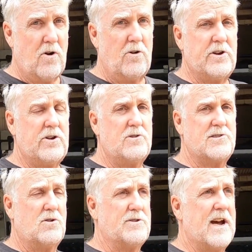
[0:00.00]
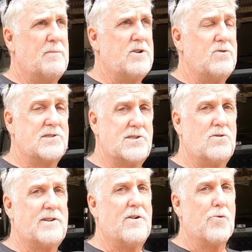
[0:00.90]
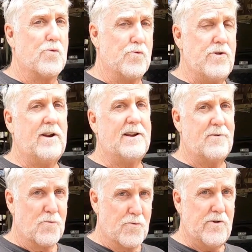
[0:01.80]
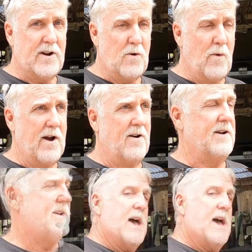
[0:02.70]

All you can do is slow it down, but you can slow it down really, really well.